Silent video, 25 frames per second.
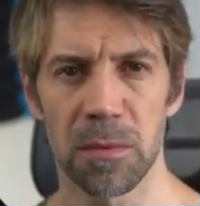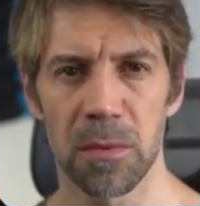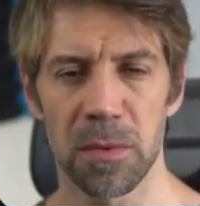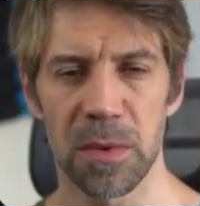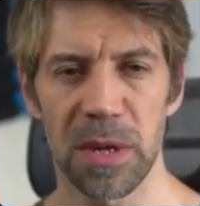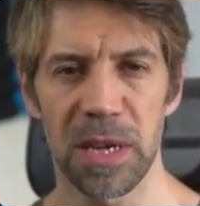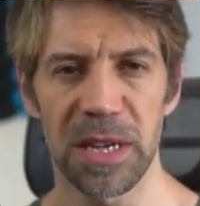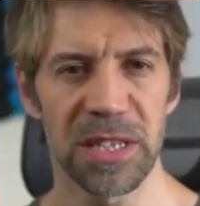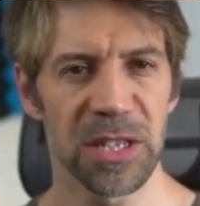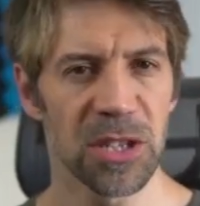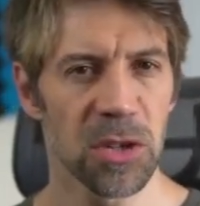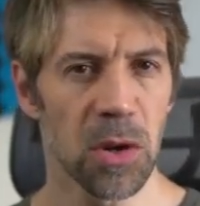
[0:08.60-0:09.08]

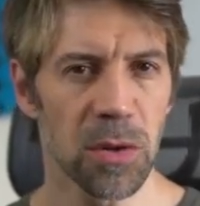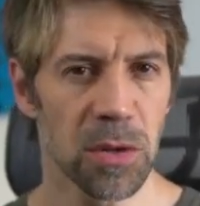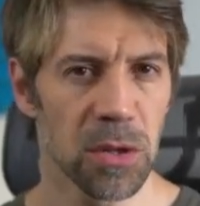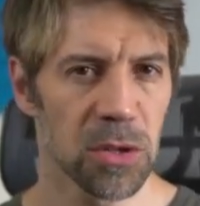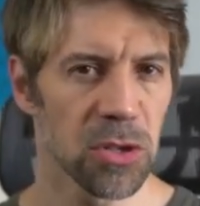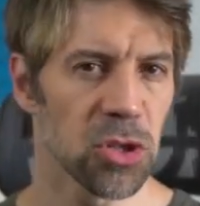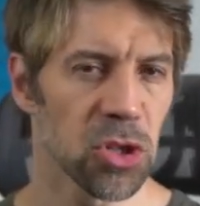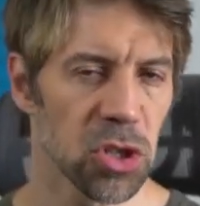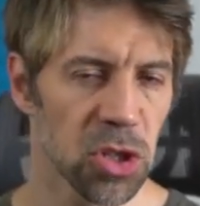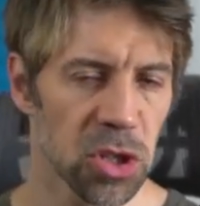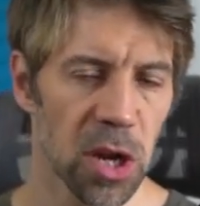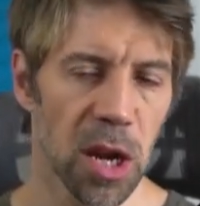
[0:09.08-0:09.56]
it's no good
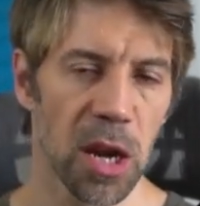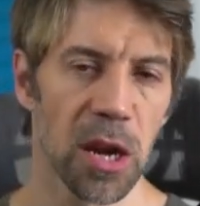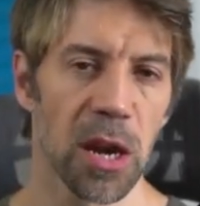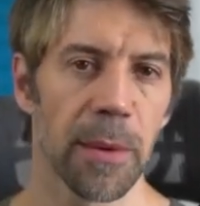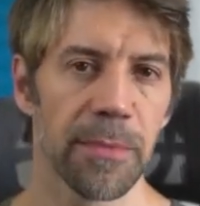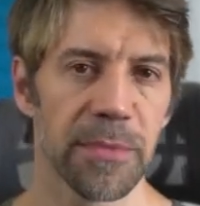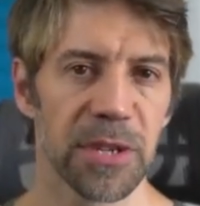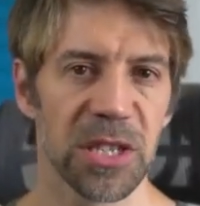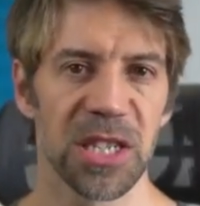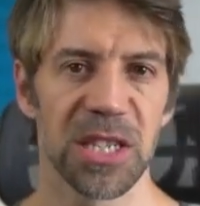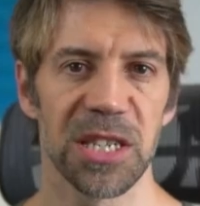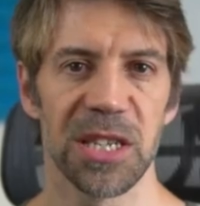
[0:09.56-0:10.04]
just on our
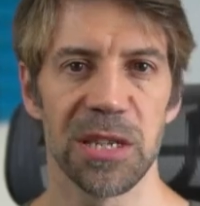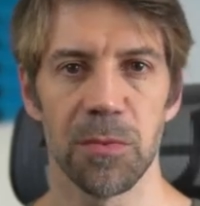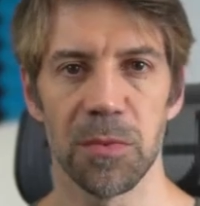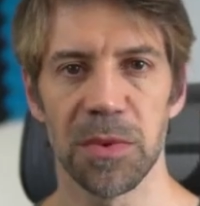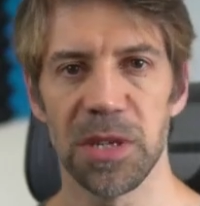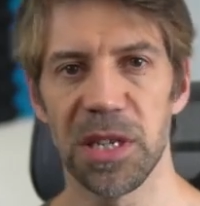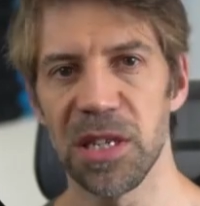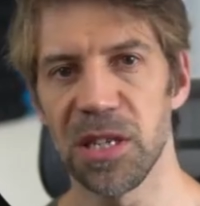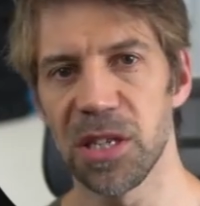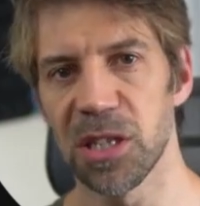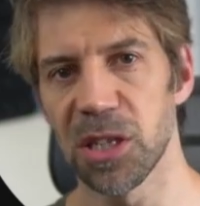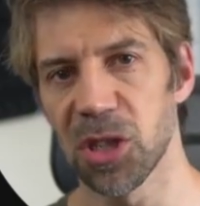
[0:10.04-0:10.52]
machine. We
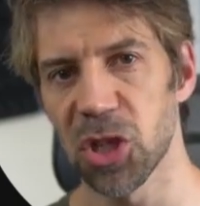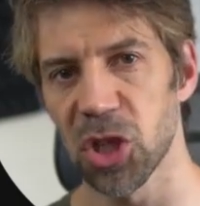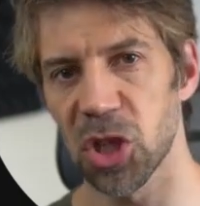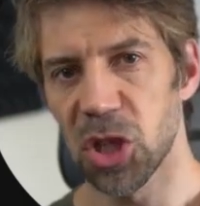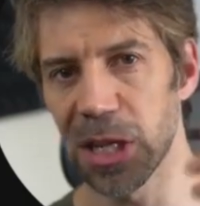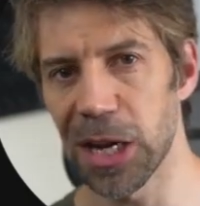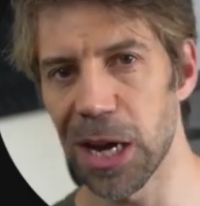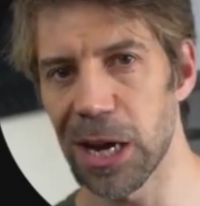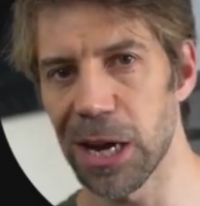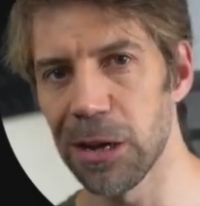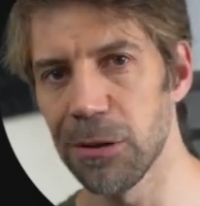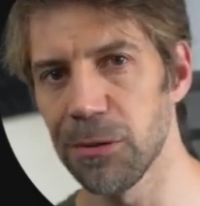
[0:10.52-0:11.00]
need to
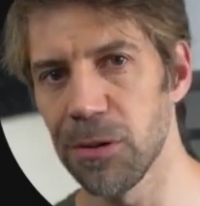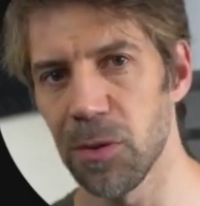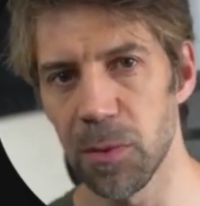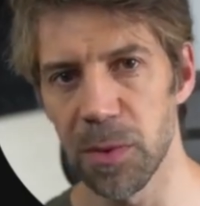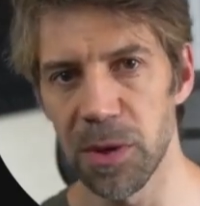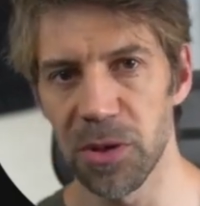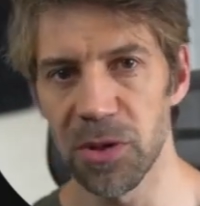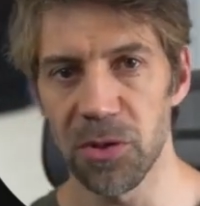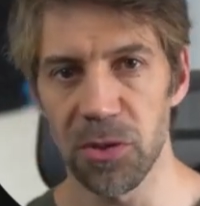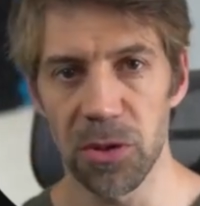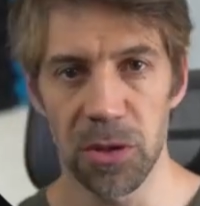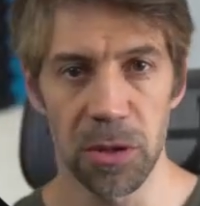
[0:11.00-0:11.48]
share it
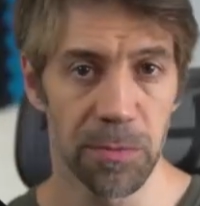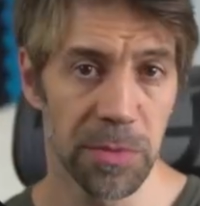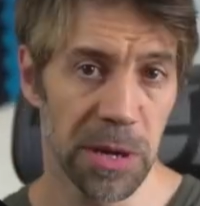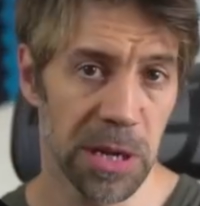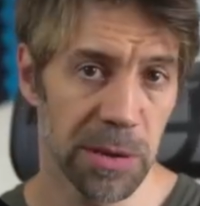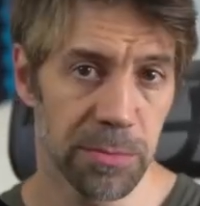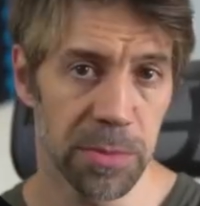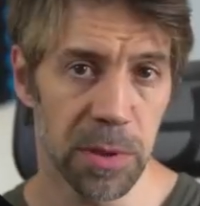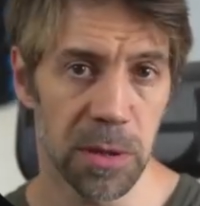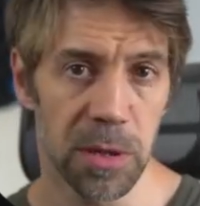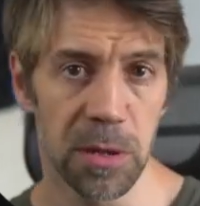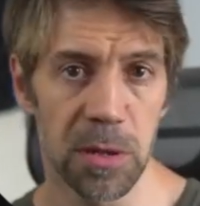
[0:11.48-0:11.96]
with other
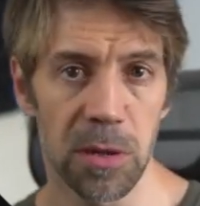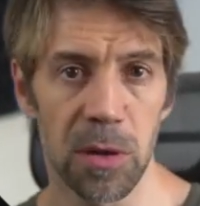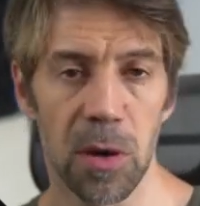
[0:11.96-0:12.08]
people,